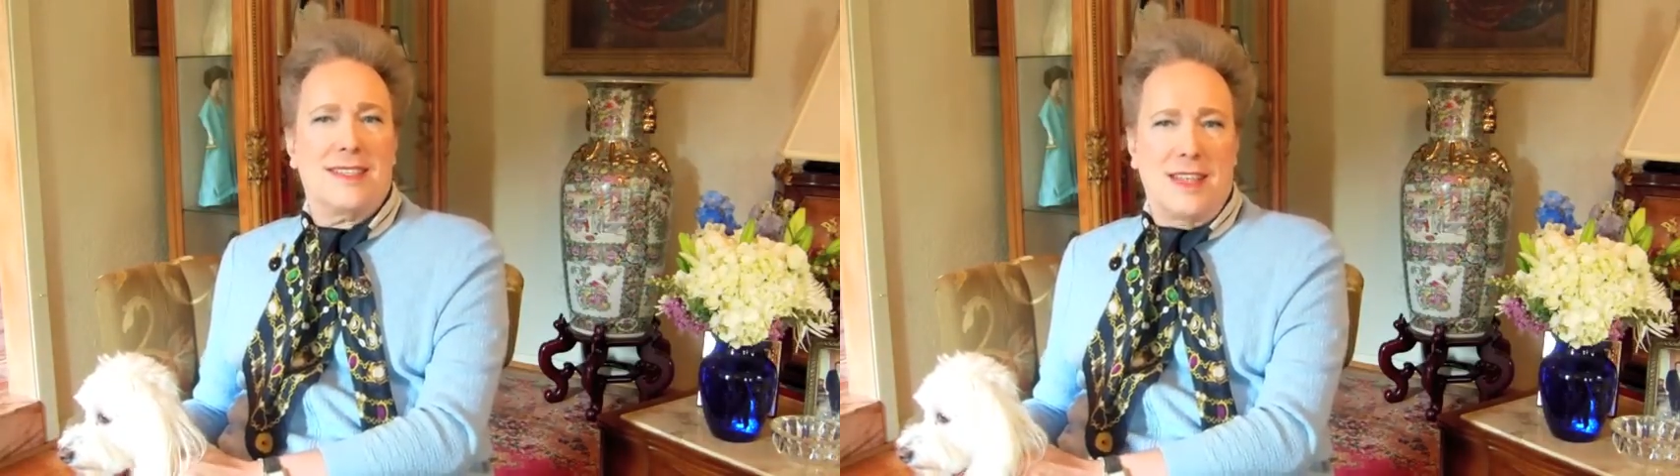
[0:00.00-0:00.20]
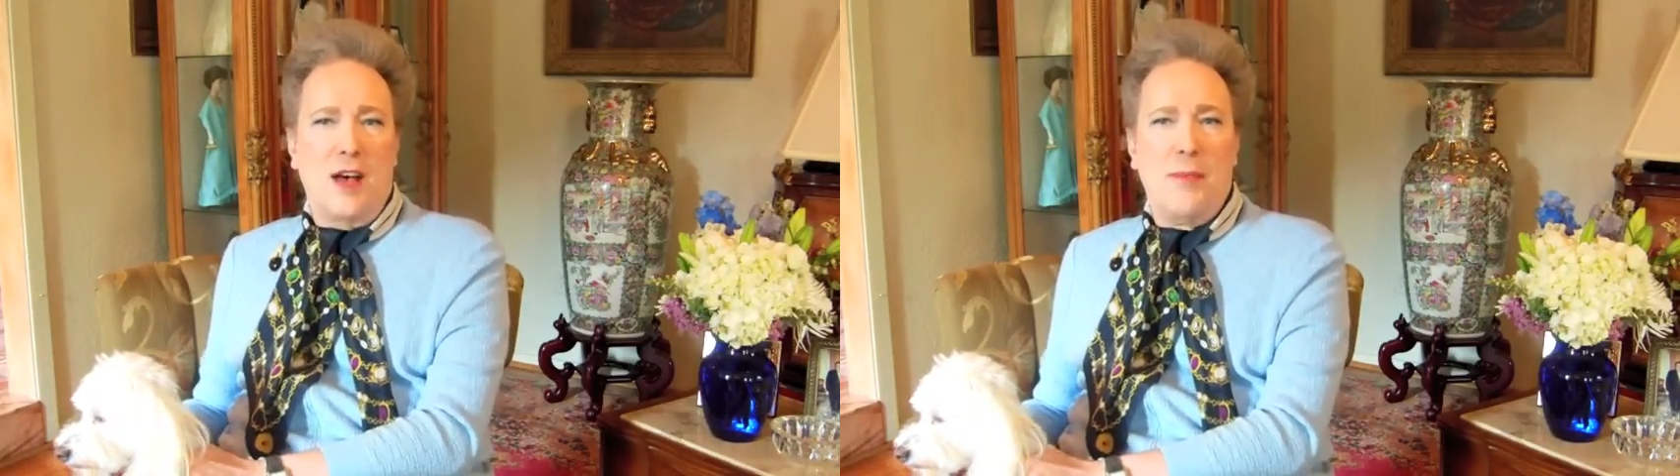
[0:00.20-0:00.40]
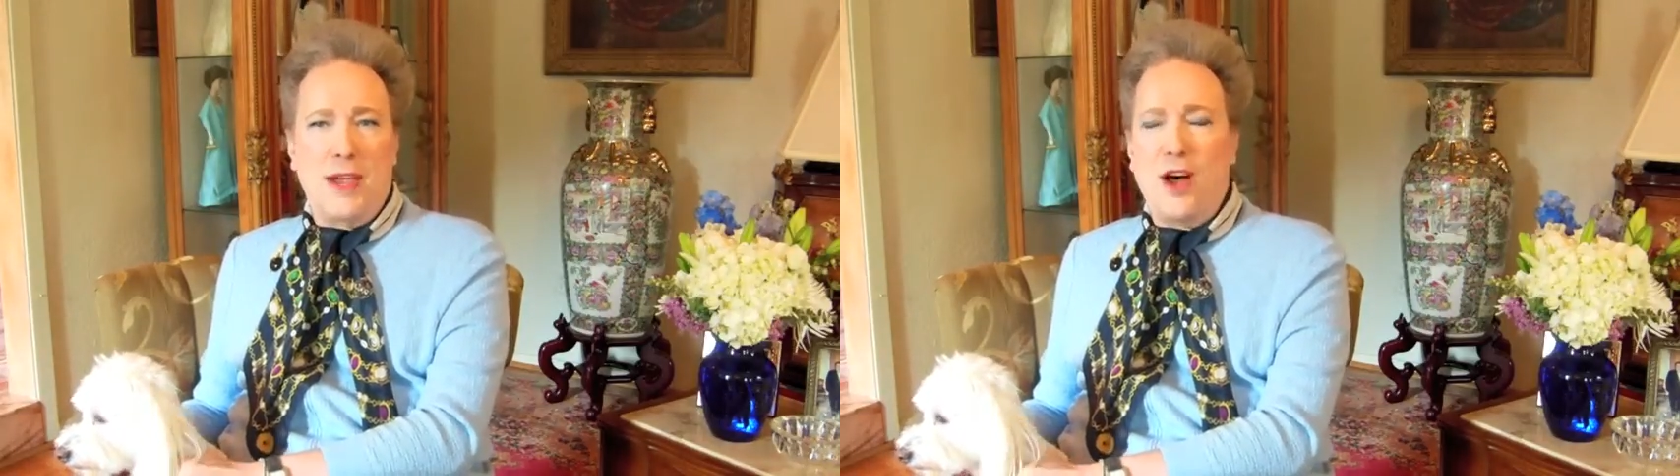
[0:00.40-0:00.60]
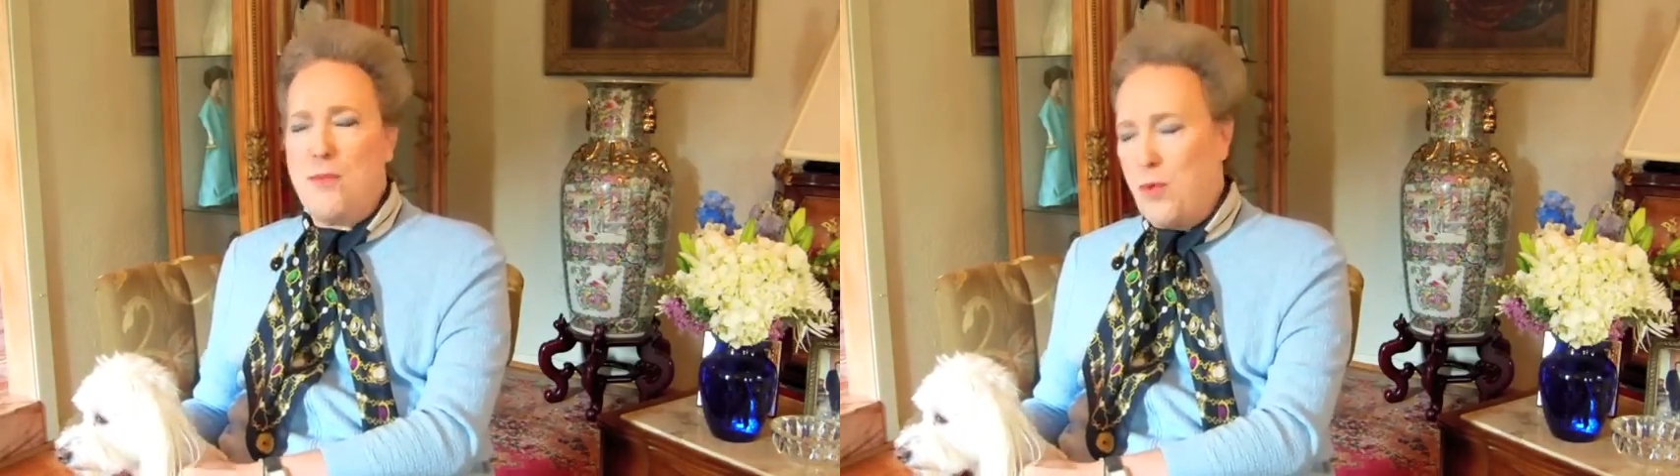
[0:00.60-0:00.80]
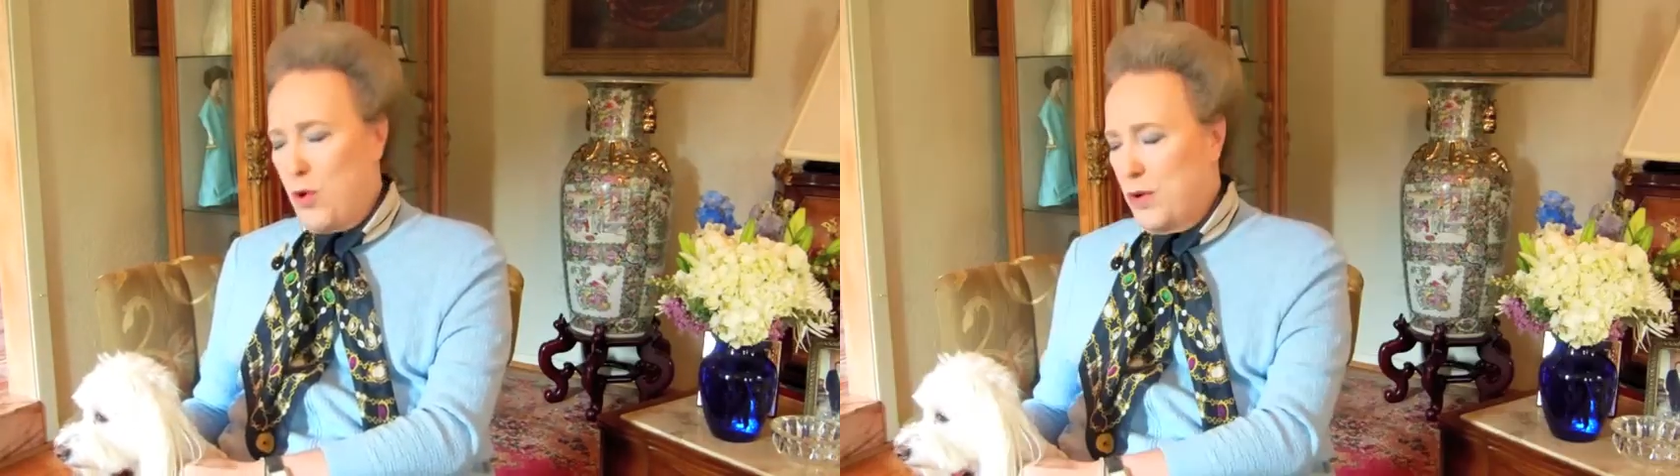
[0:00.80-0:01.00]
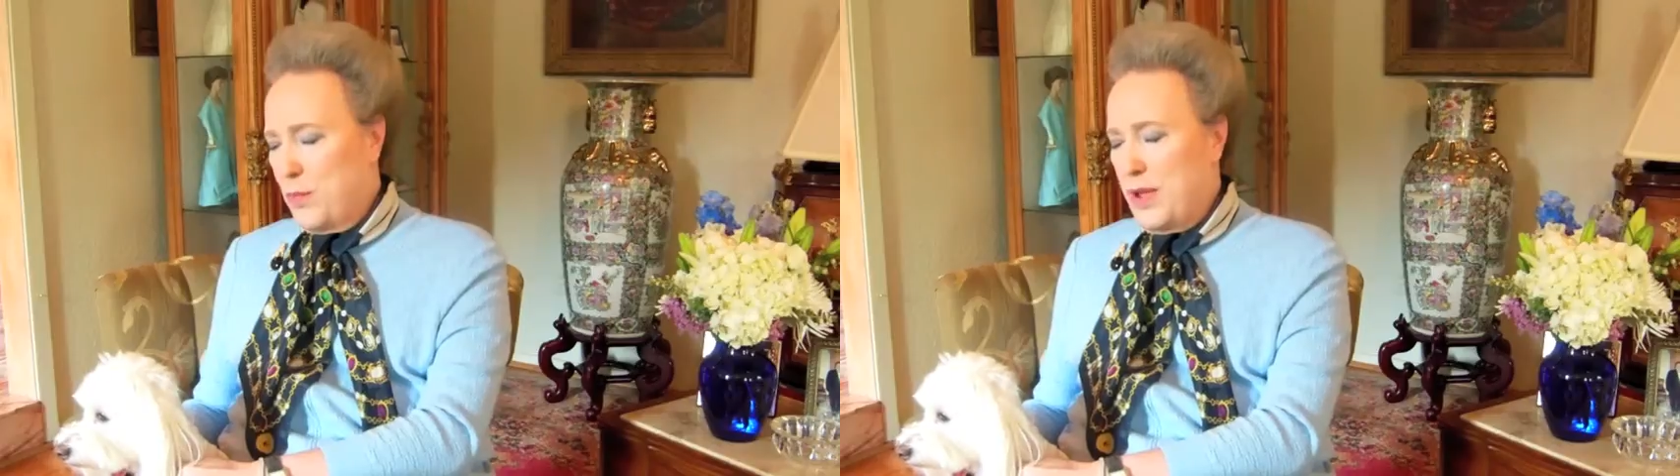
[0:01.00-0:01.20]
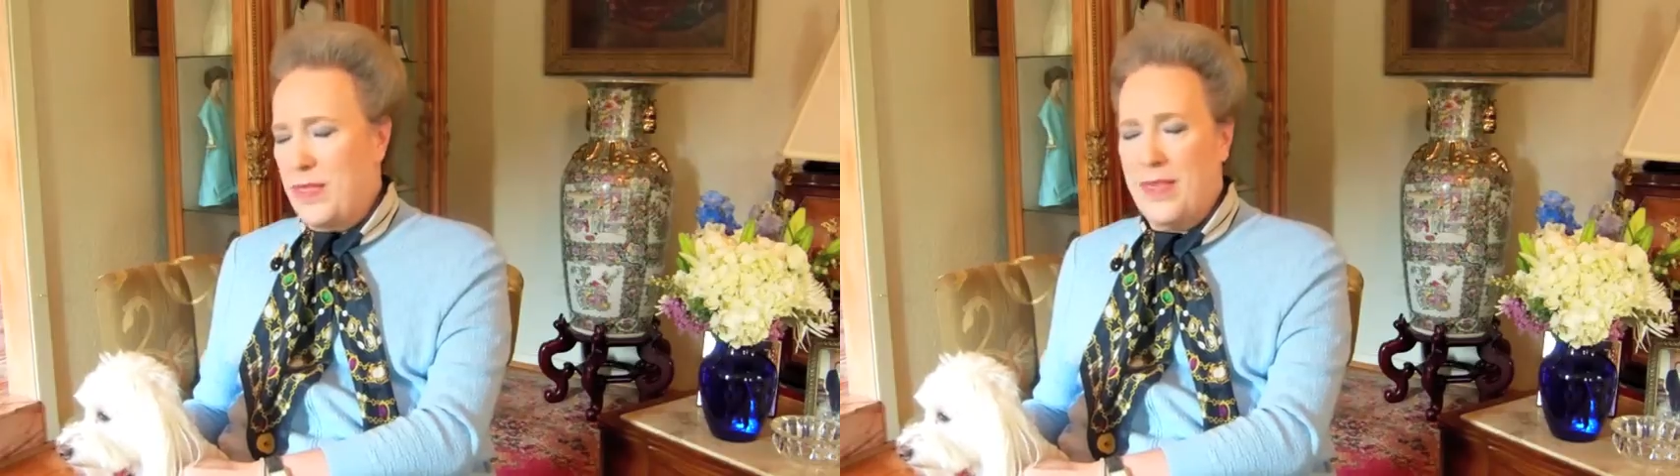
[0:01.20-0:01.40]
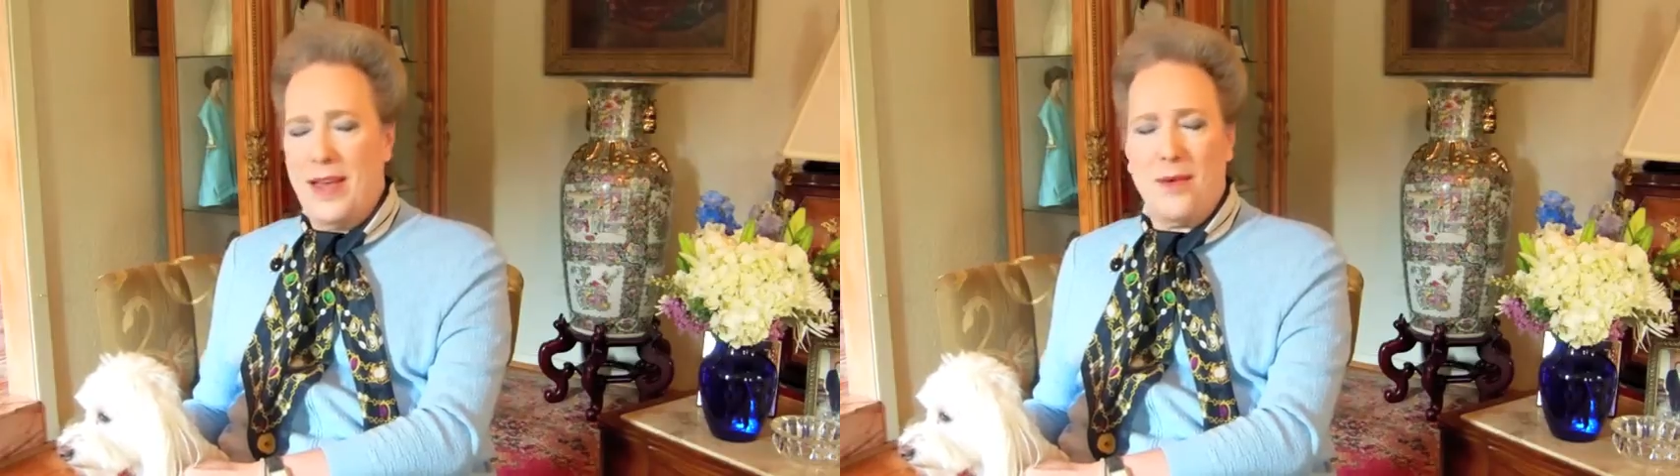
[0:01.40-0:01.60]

and they'll be on board with